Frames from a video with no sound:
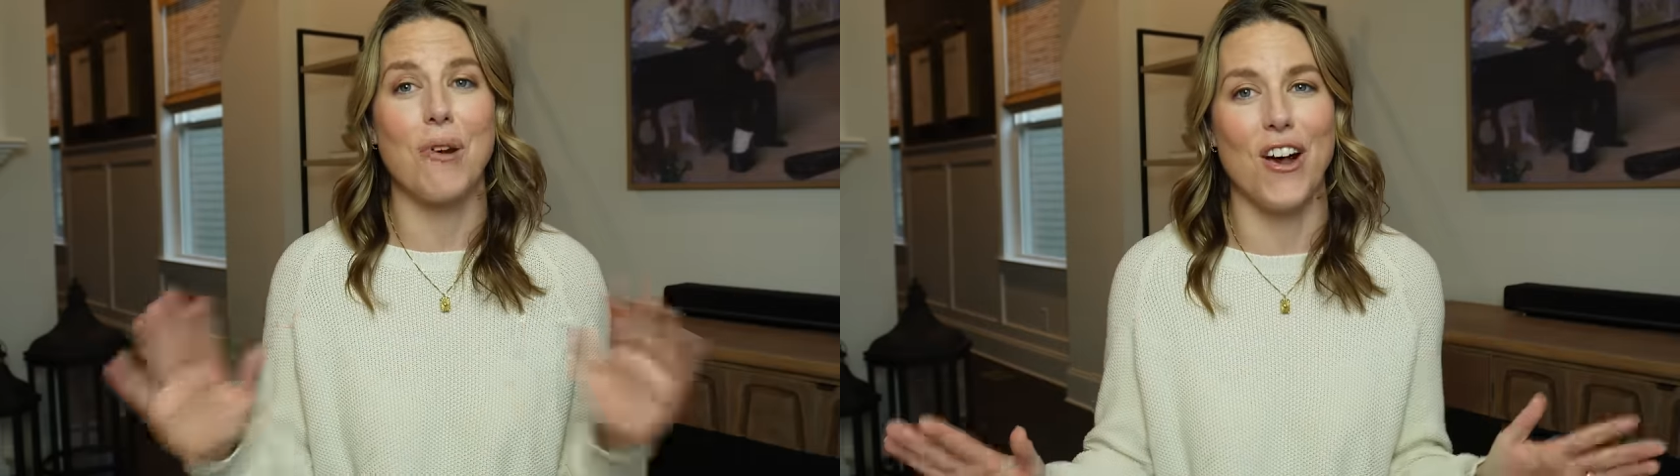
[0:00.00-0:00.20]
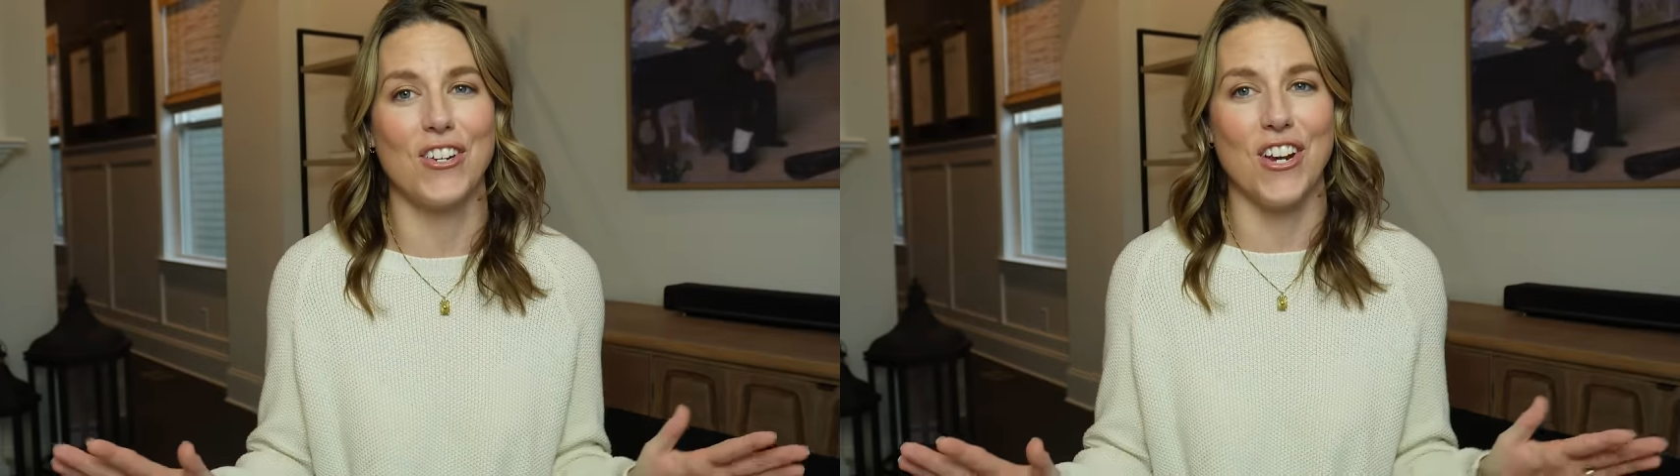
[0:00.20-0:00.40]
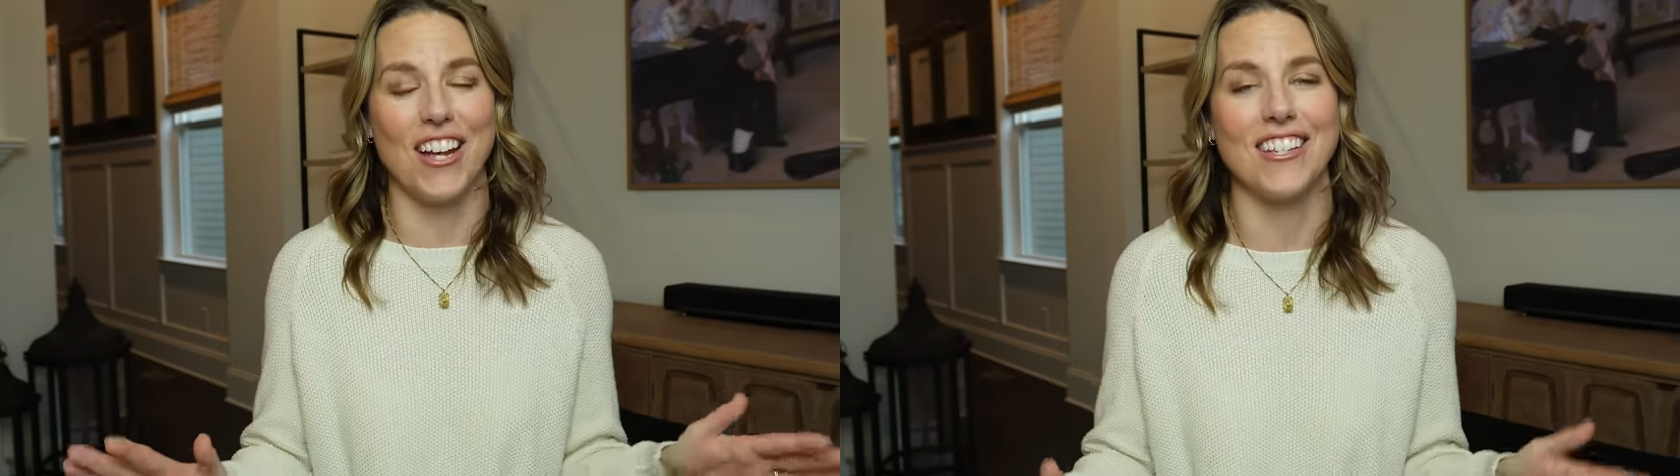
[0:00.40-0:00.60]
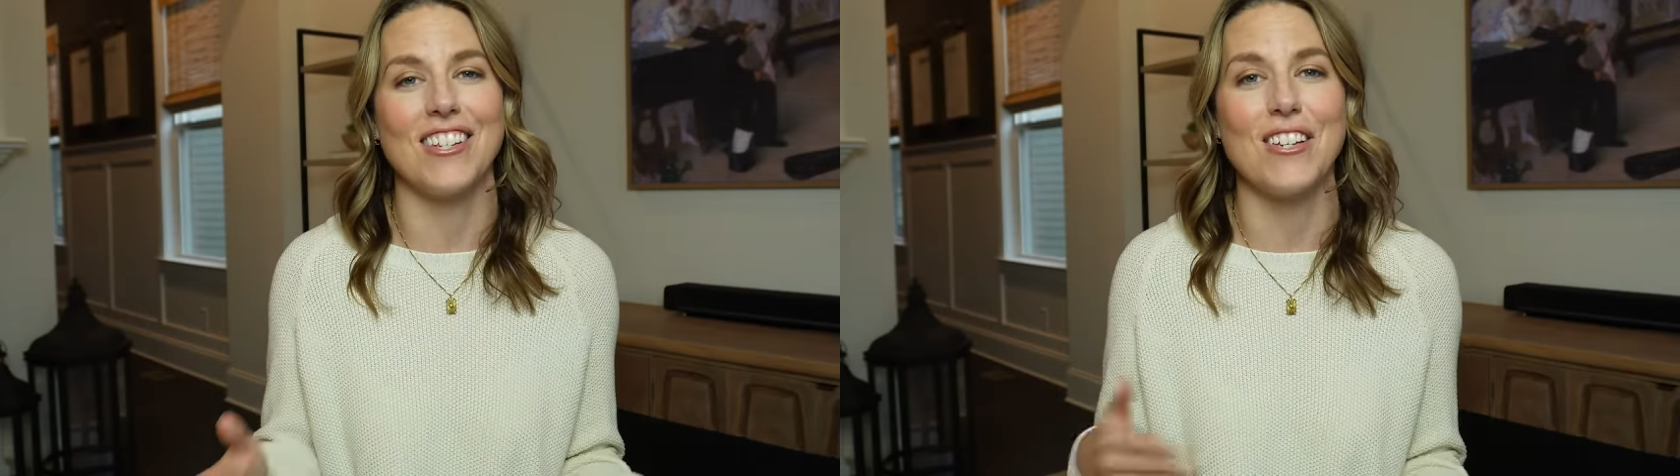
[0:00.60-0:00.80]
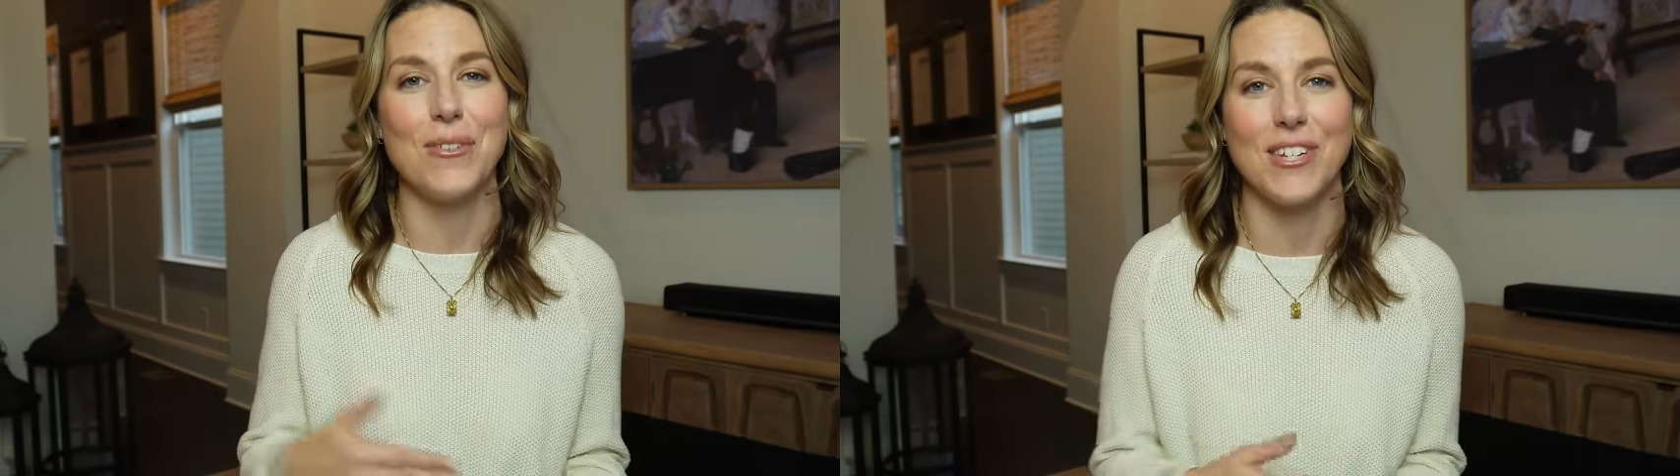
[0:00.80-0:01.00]
projects
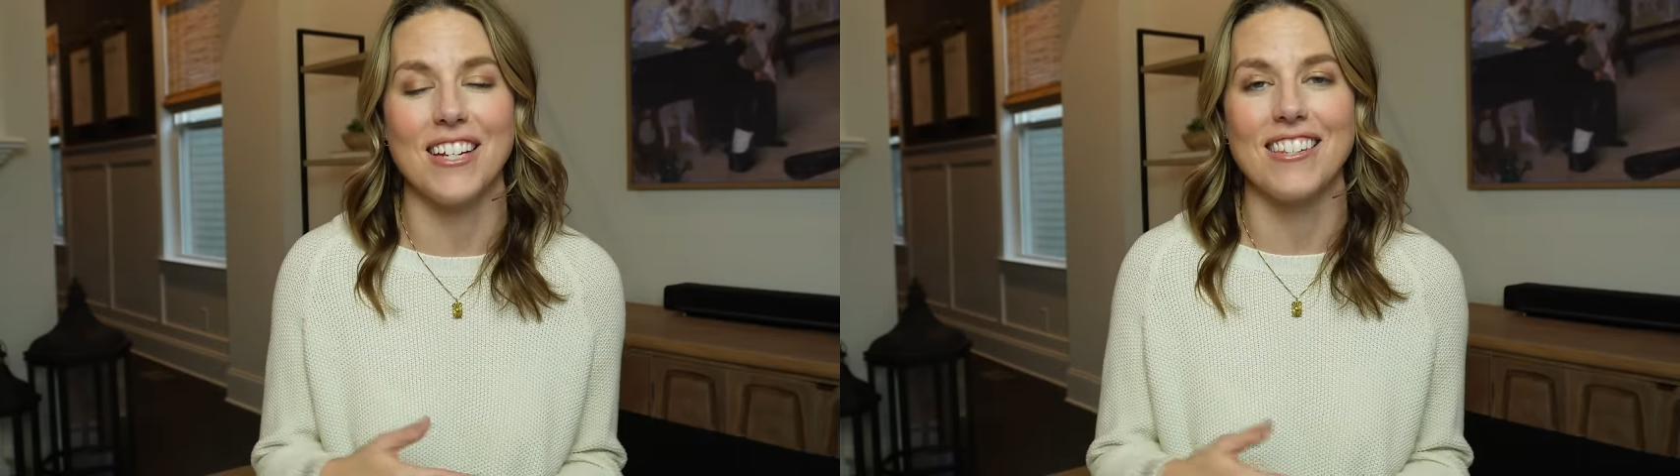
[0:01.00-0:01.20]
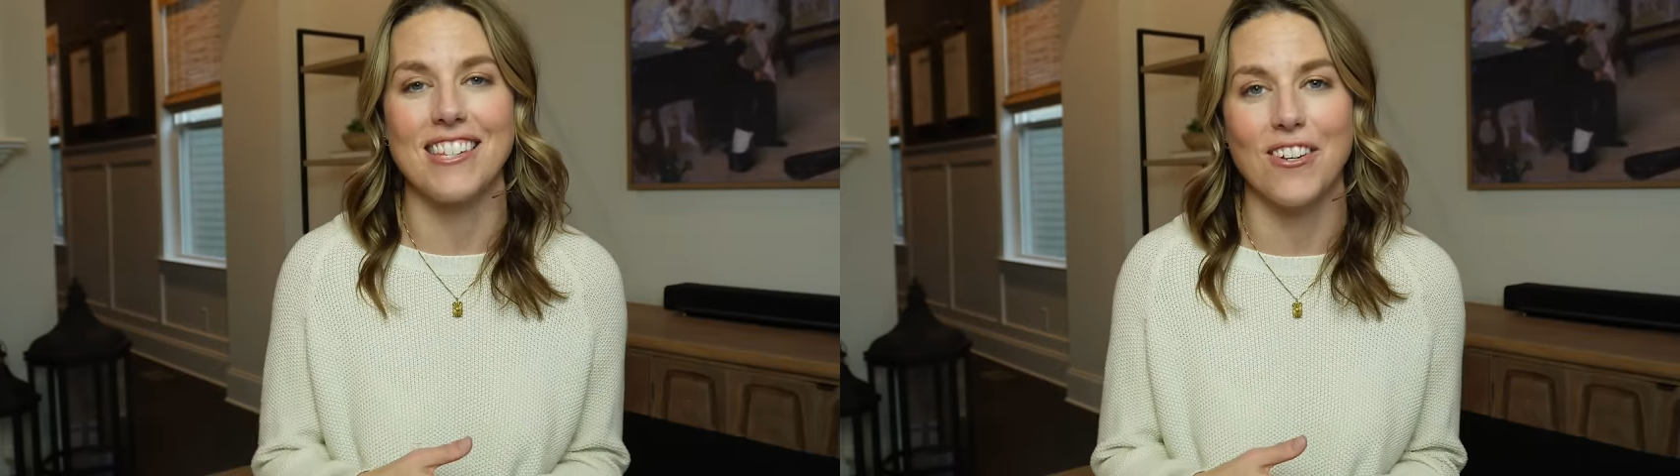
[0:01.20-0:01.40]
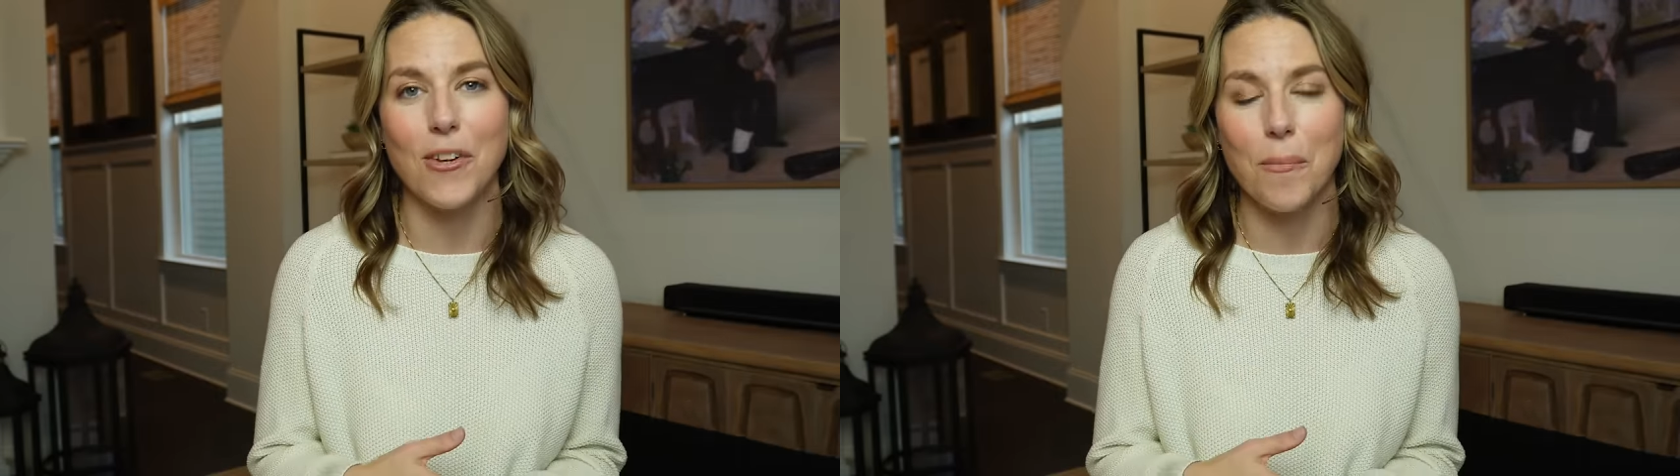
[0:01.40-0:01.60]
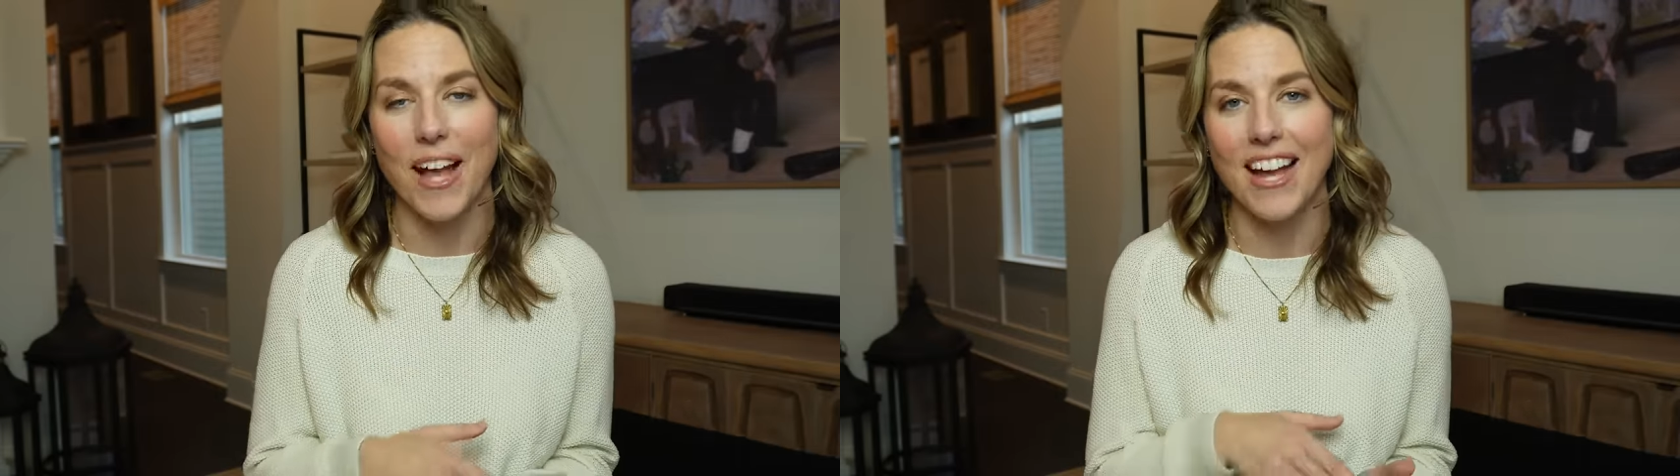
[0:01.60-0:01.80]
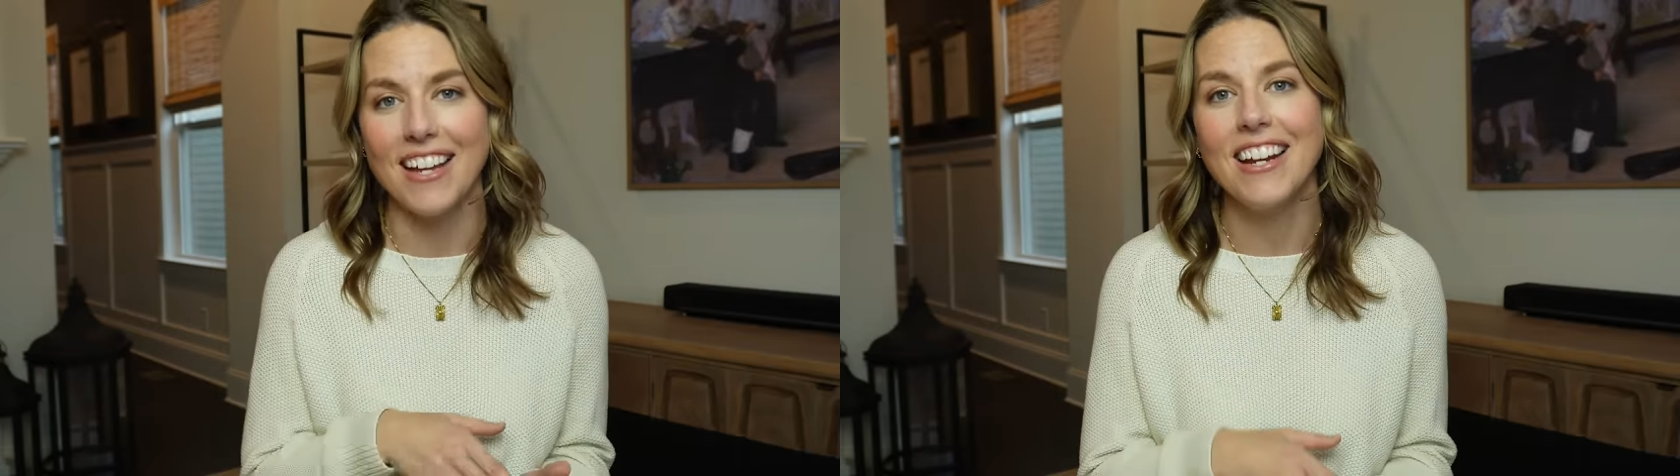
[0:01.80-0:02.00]
using silk
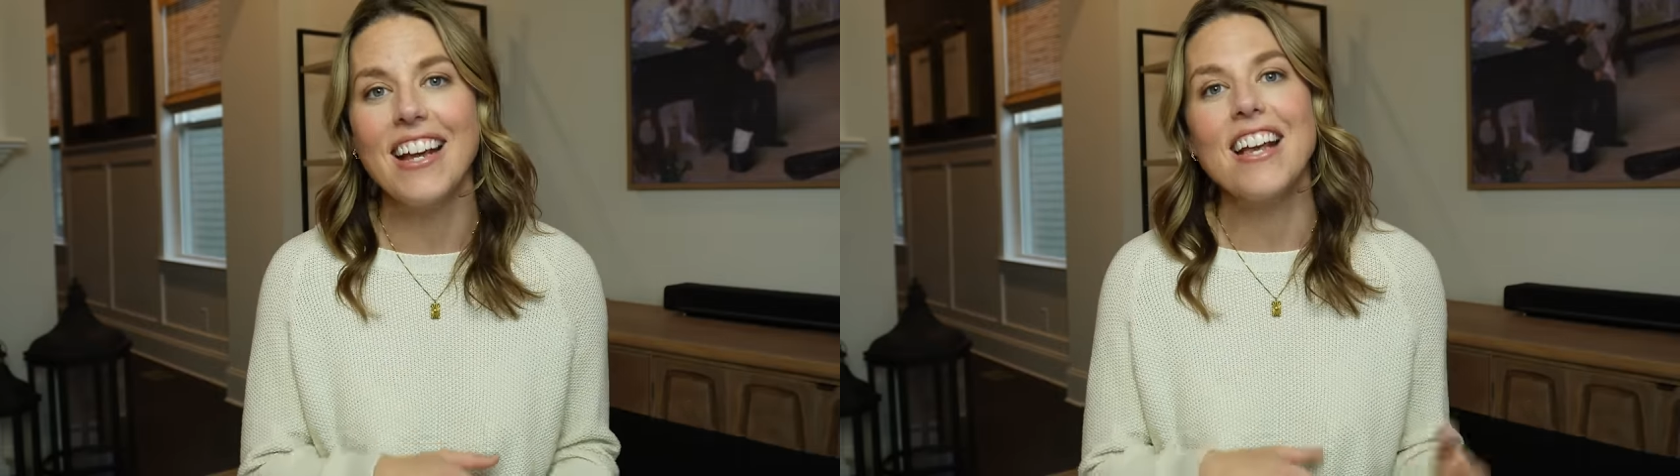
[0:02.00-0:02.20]
paint.